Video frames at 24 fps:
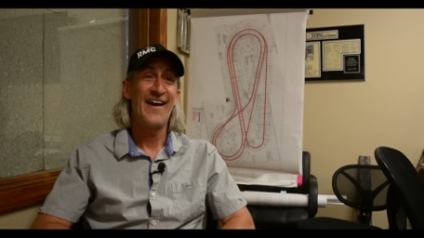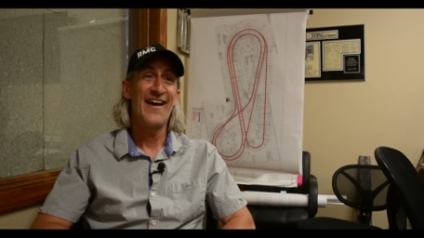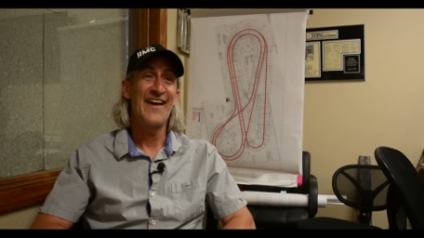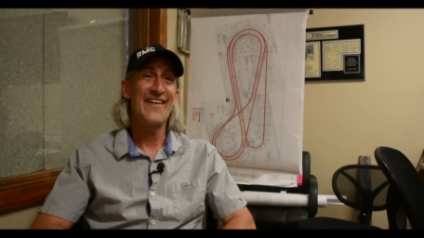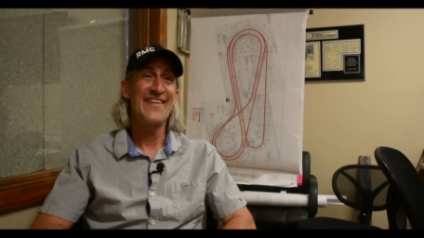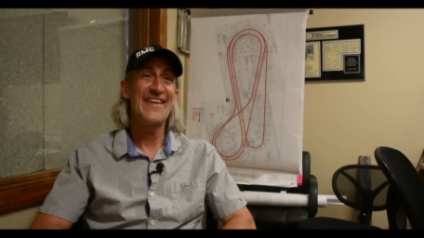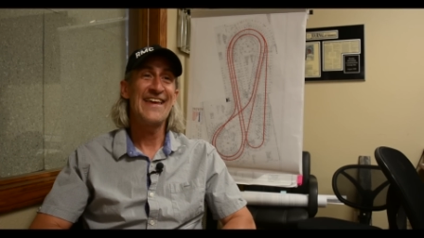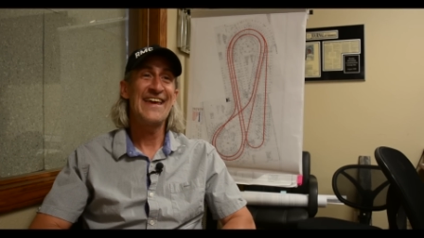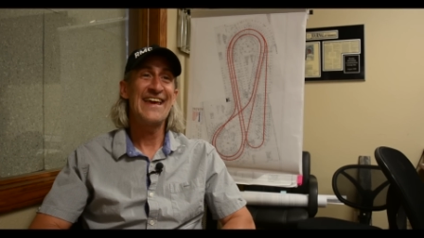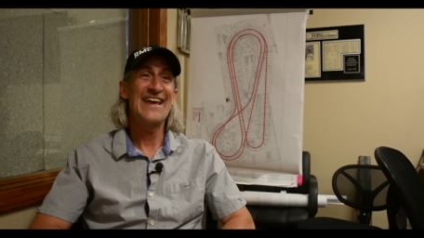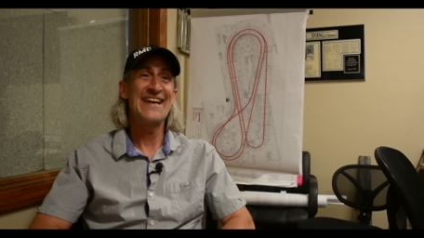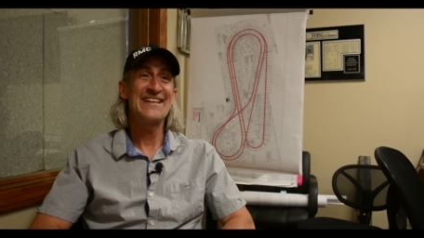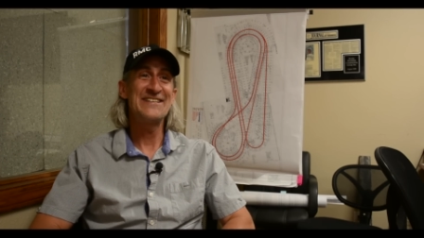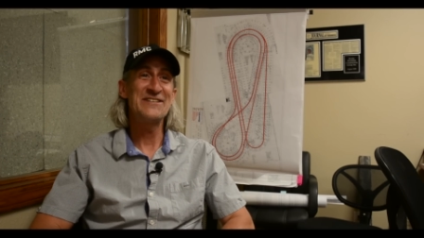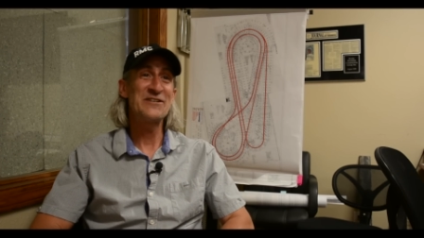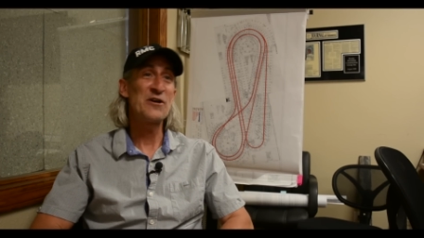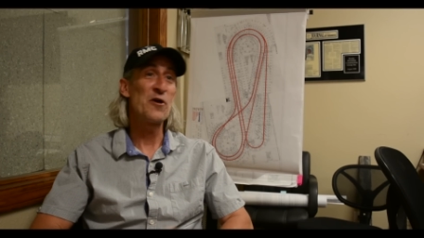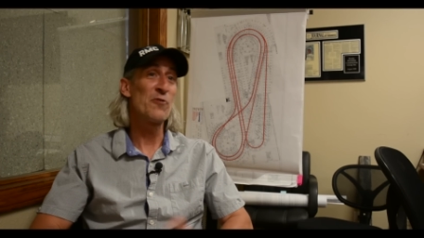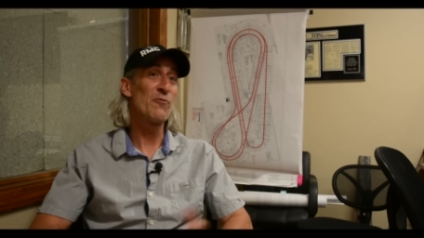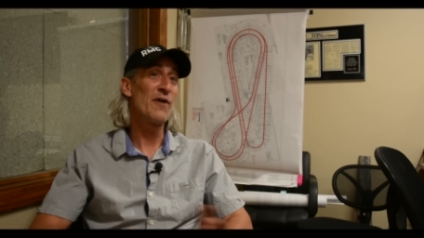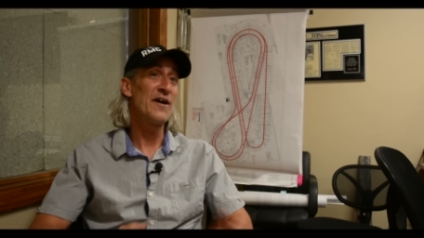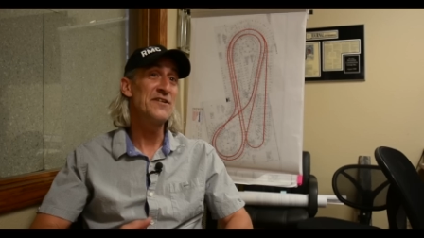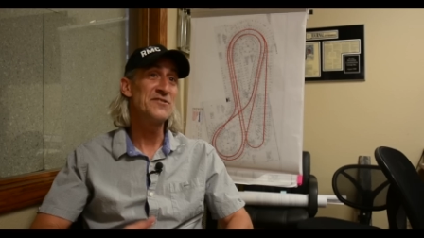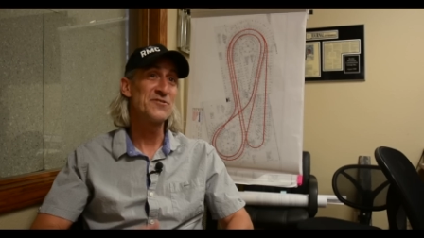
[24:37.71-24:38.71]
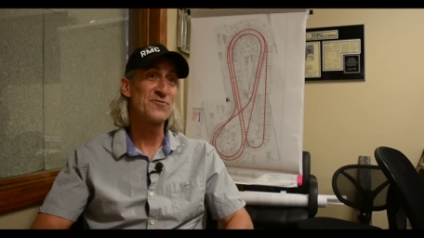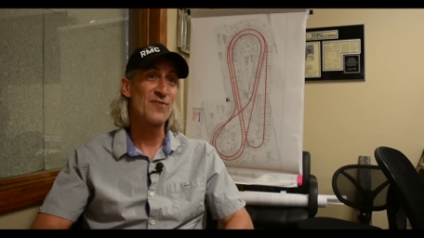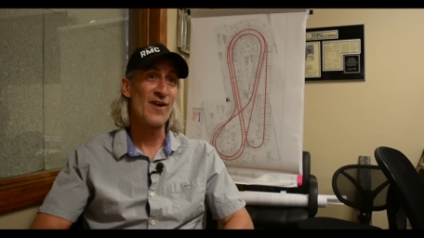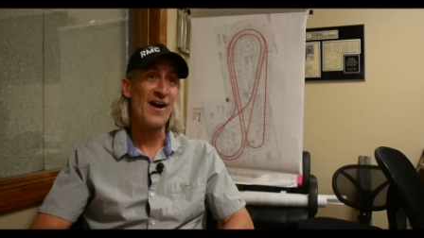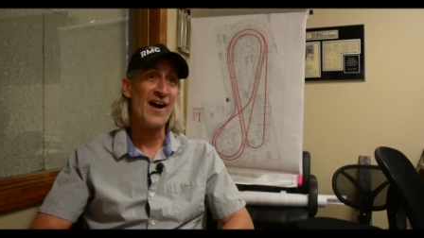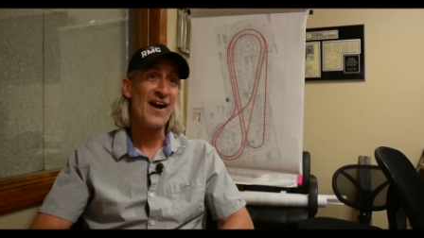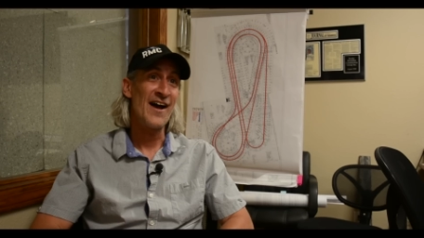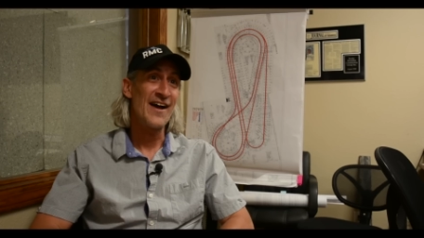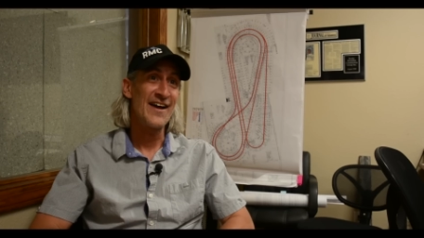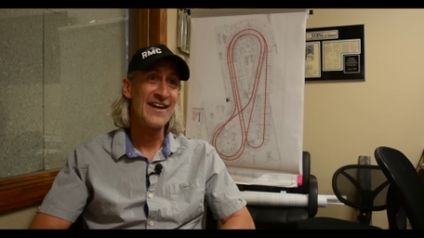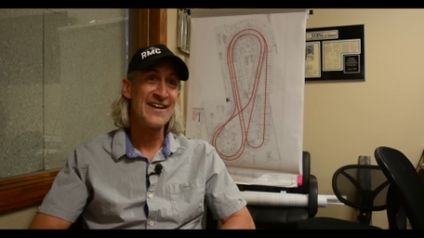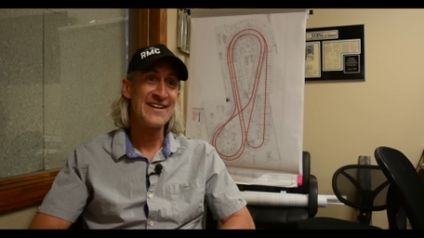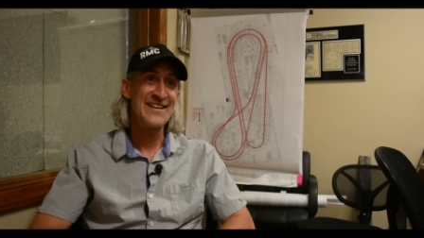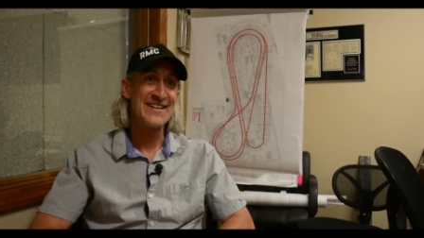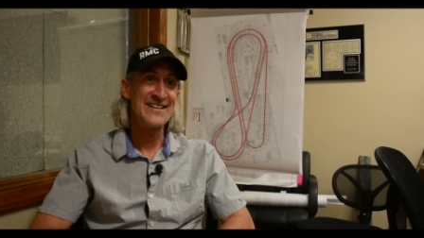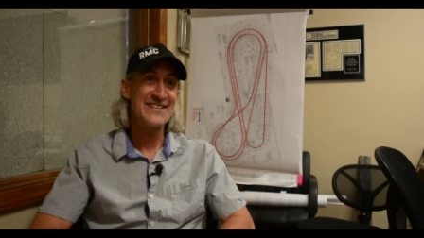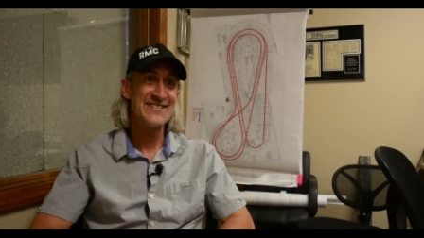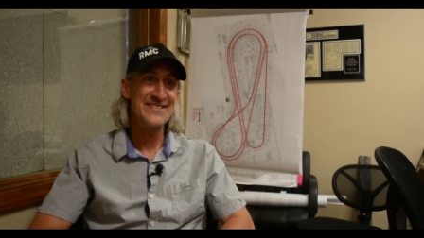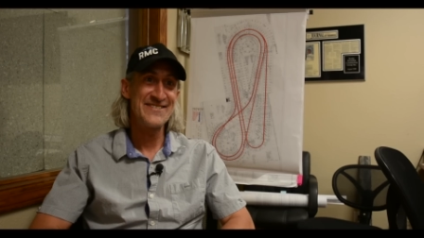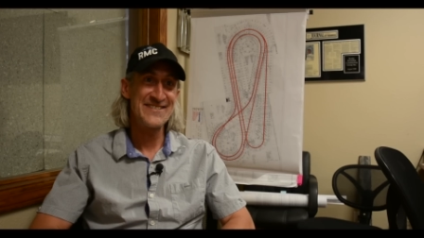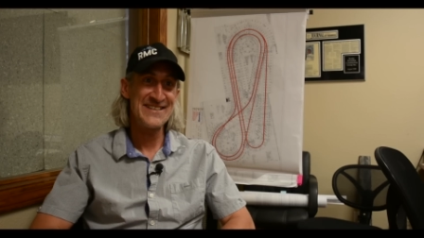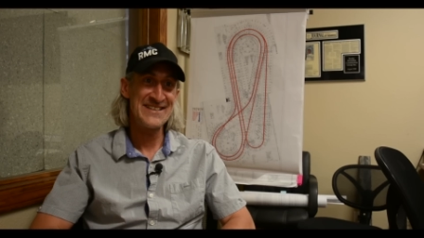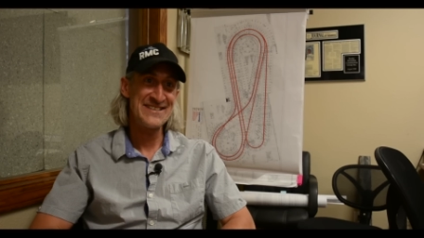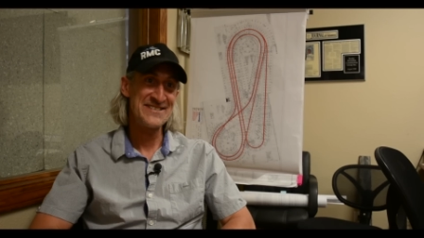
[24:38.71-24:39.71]
And then you go ride your ride
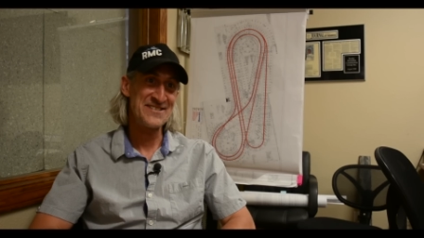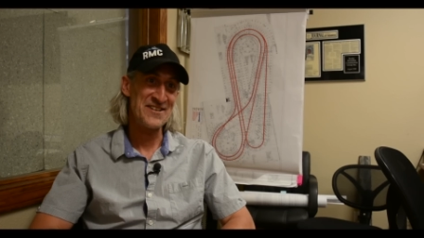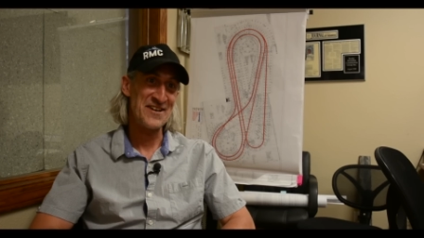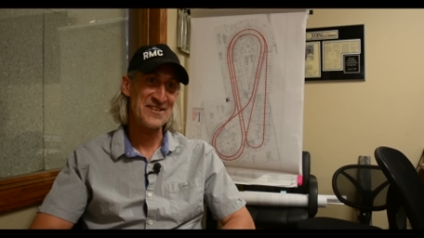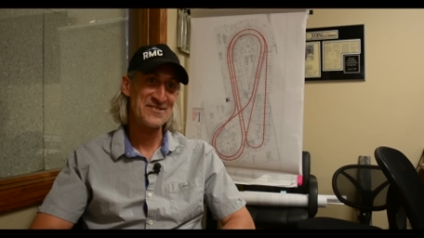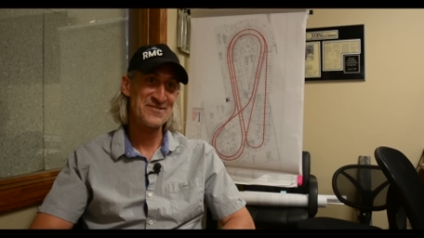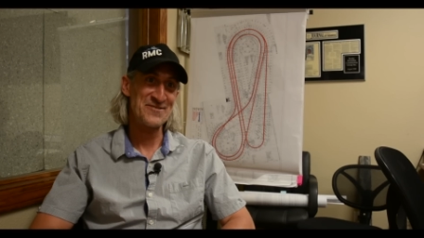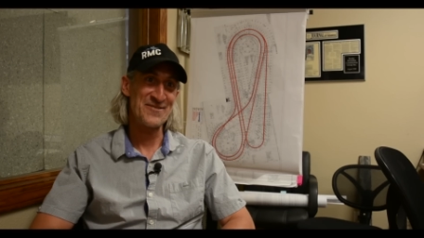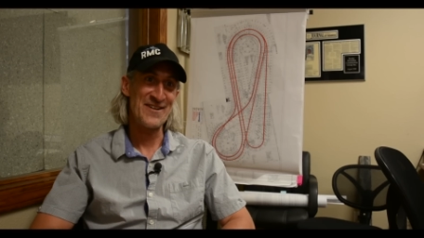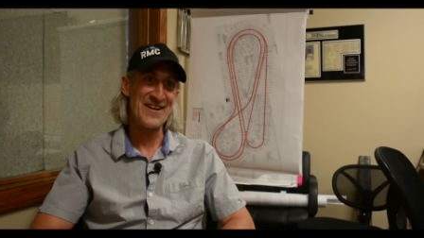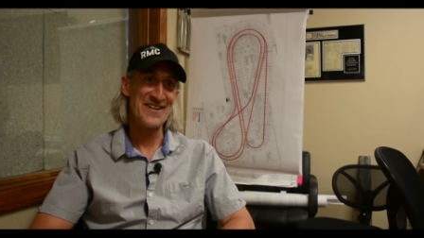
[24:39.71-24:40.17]
and you're getting tossed